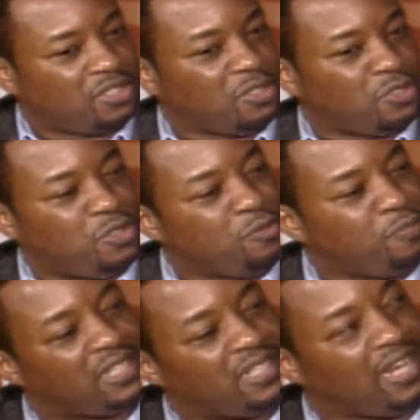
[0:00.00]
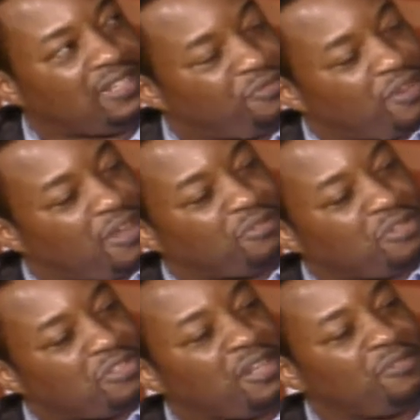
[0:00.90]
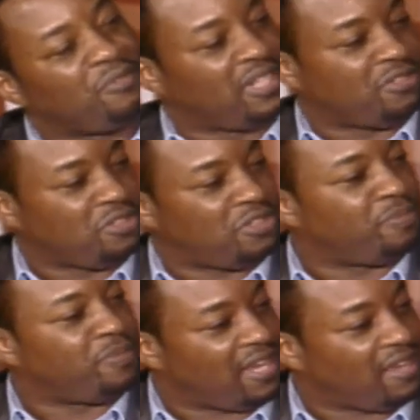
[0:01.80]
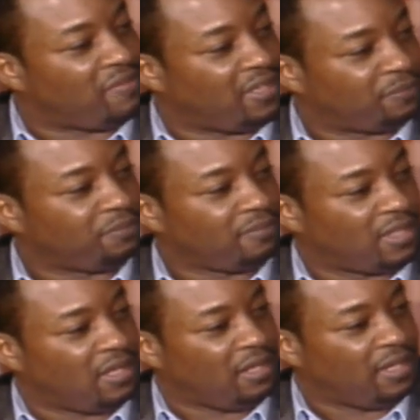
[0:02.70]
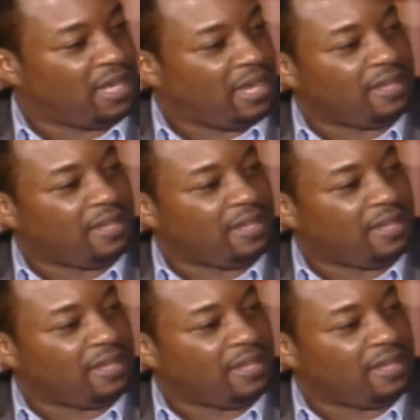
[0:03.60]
to duplicate the father-son relationship in heaven. Okay. Okay.